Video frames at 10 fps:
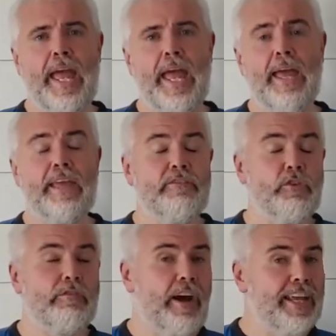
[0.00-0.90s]
If
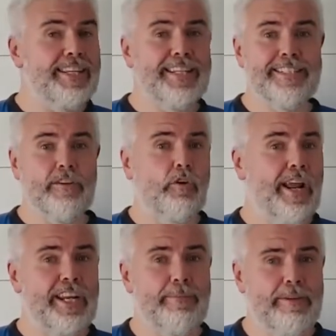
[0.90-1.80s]
you find this or
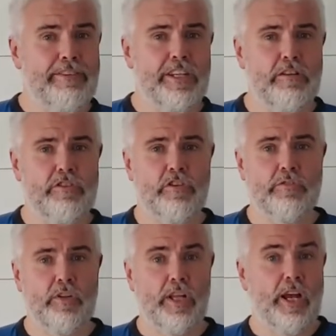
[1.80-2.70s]
any of my videos
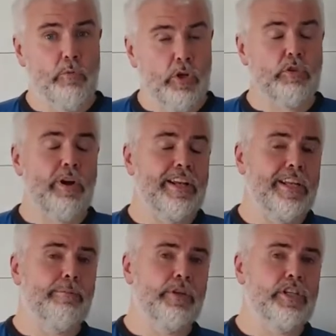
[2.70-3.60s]
useful, I would
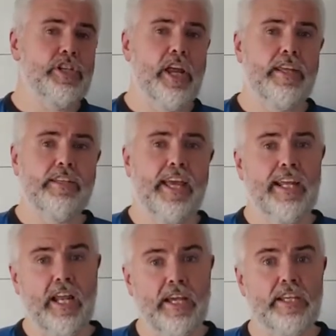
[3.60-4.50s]
greatly appreciate
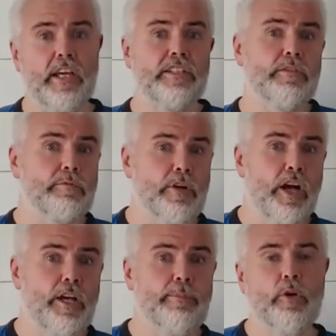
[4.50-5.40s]
a like, a
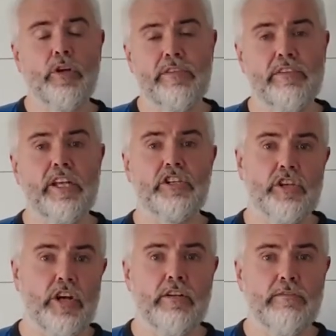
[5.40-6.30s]
subscribe, or even a
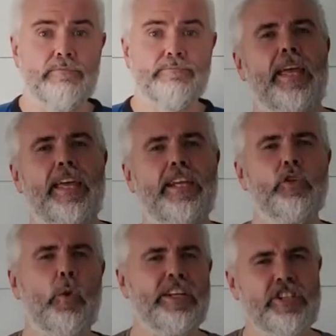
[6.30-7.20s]
share. In
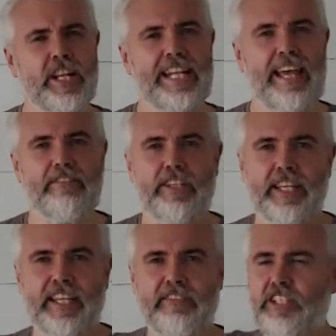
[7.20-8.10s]
question 11,
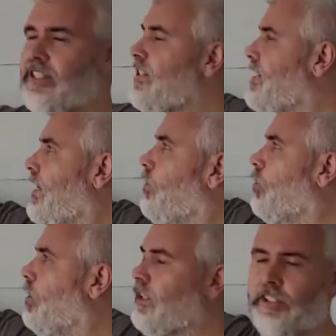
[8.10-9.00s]
they give us this
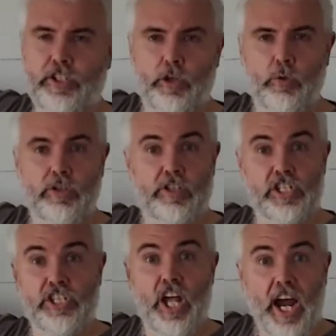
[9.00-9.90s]
integral to do.
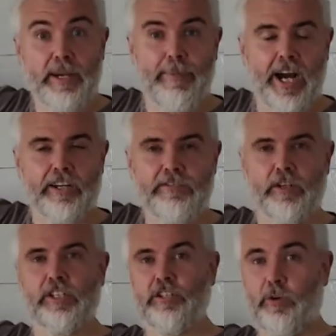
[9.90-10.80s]
There's 9 marks
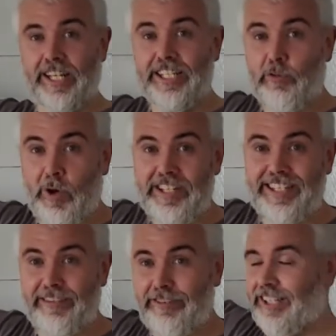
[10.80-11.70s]
for it, so it is quite
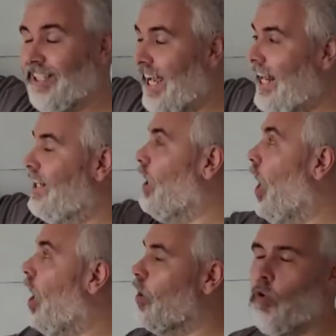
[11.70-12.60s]
difficult and
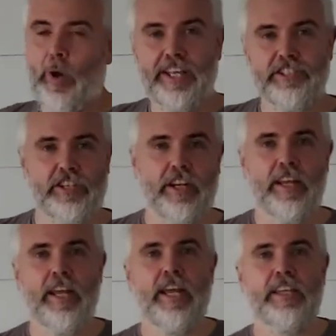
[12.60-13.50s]
long question.
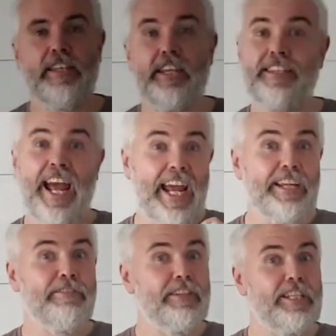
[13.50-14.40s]
They
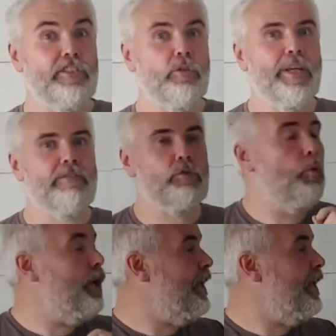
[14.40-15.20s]
thankfully do give us one